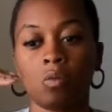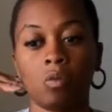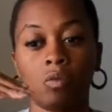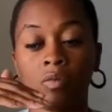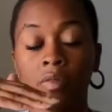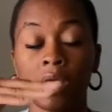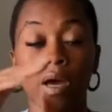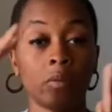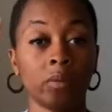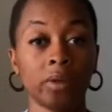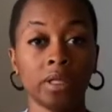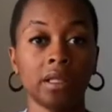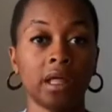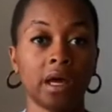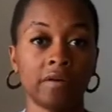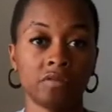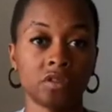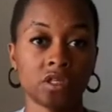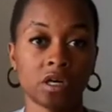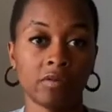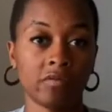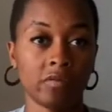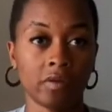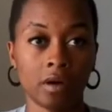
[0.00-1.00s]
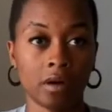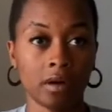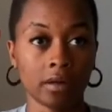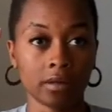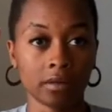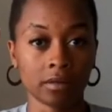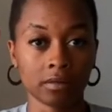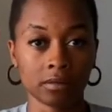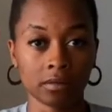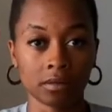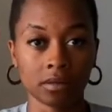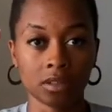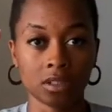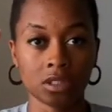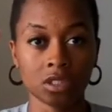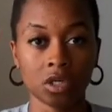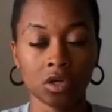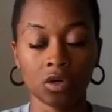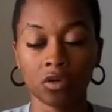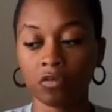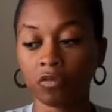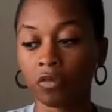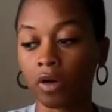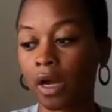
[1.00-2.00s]
that we left off on.
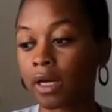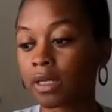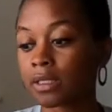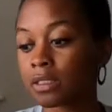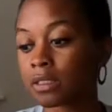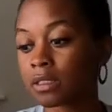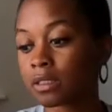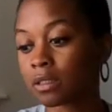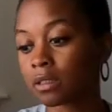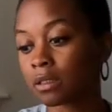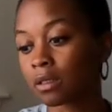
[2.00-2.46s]
So for us,